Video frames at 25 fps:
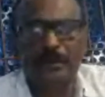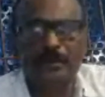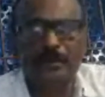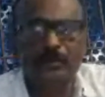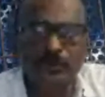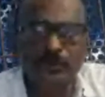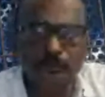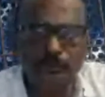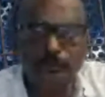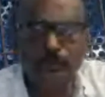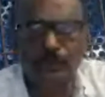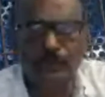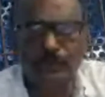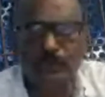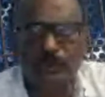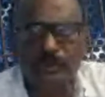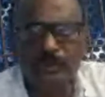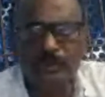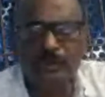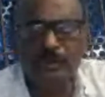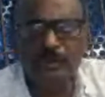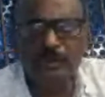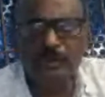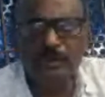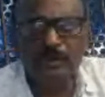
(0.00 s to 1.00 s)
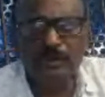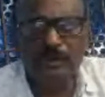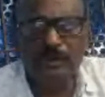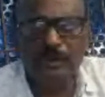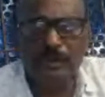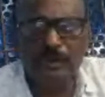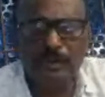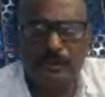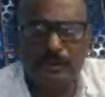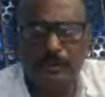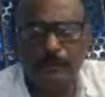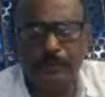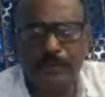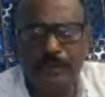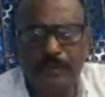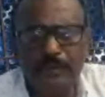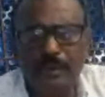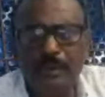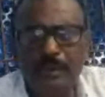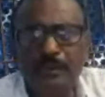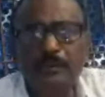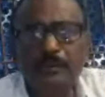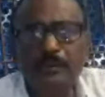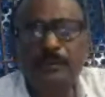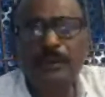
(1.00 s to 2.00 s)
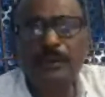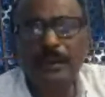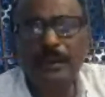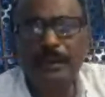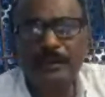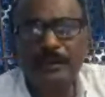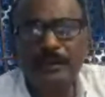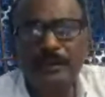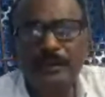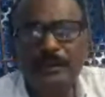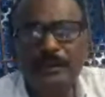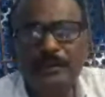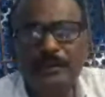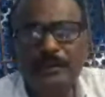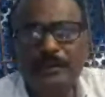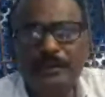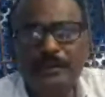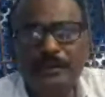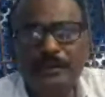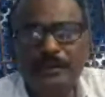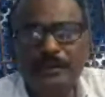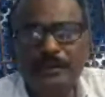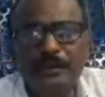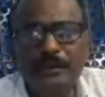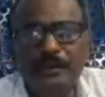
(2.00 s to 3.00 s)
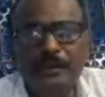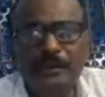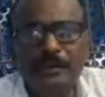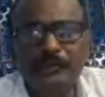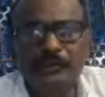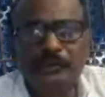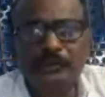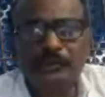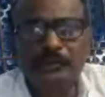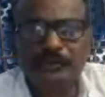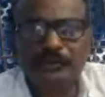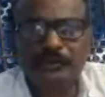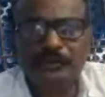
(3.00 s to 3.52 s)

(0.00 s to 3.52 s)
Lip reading: he will fall in the pit and die. So